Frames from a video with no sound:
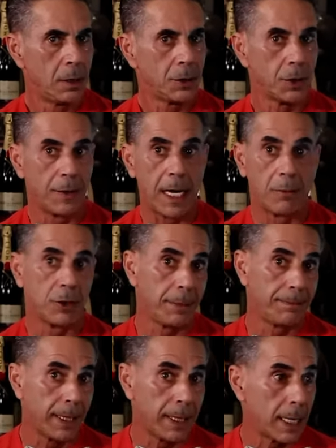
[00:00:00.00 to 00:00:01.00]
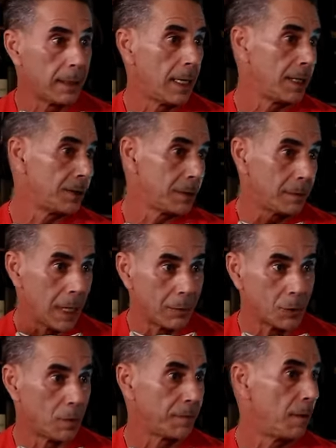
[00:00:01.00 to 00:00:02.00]
So now it was like big headlines. I
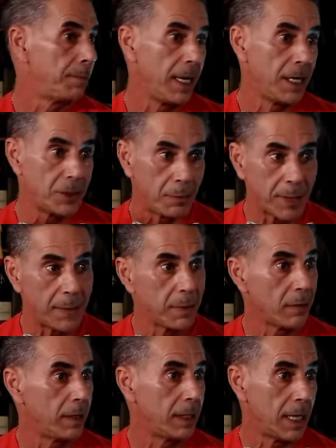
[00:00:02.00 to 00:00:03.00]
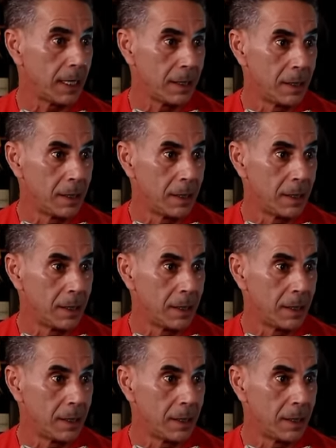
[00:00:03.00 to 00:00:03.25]
was on the front page of the paper every day.